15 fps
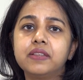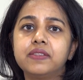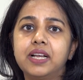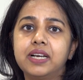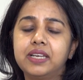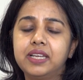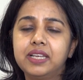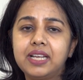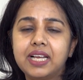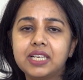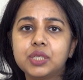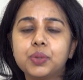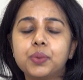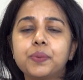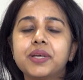that
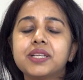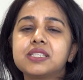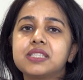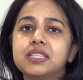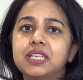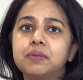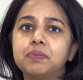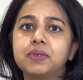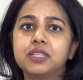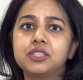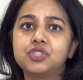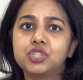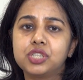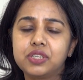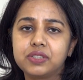inadequate sleep
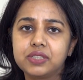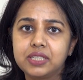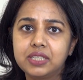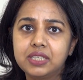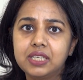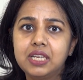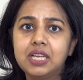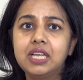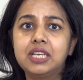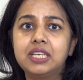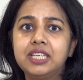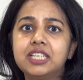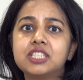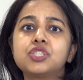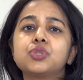in children
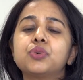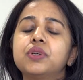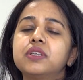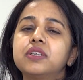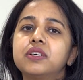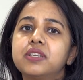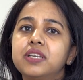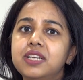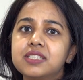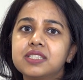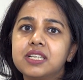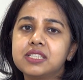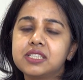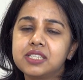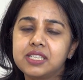leads to increased
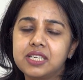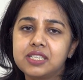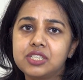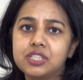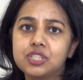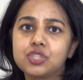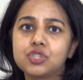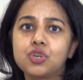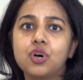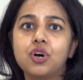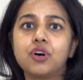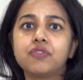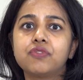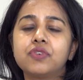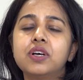incidences
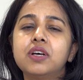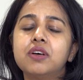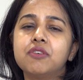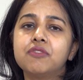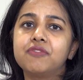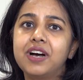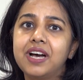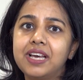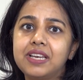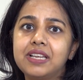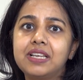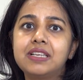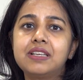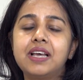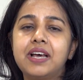of
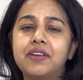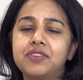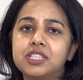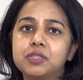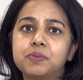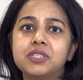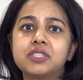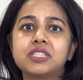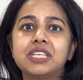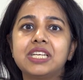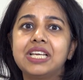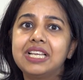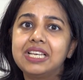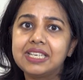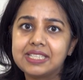viral and respiratory
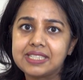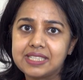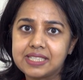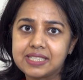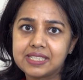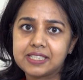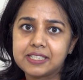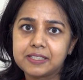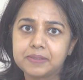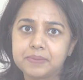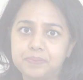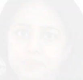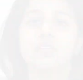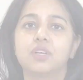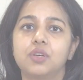illnesses.
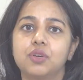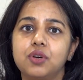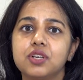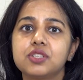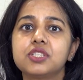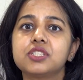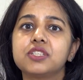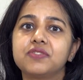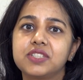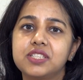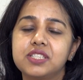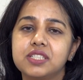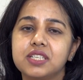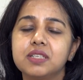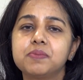Causes of
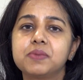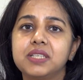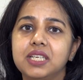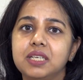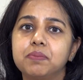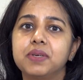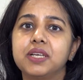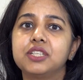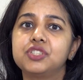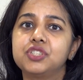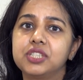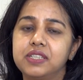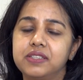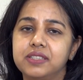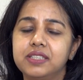disturbed sleep in
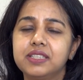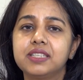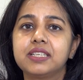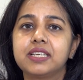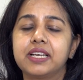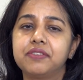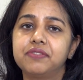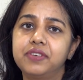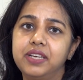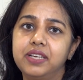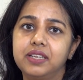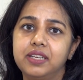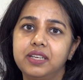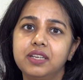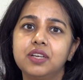children can
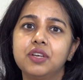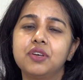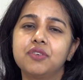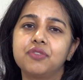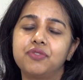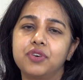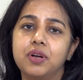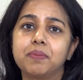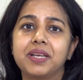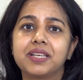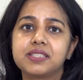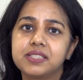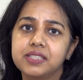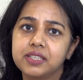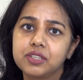vary from
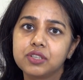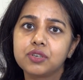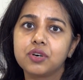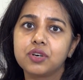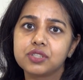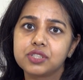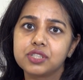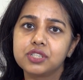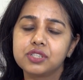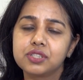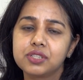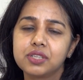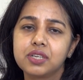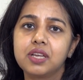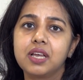external causes